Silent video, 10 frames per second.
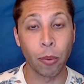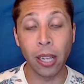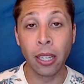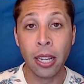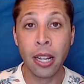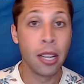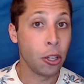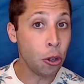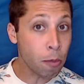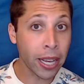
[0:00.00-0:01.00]
Well,
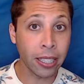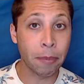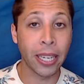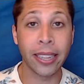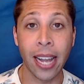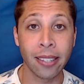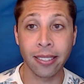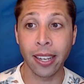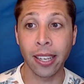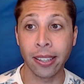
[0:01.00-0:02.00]
you might eliminate that
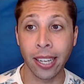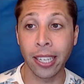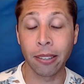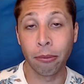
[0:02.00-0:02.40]
saying like,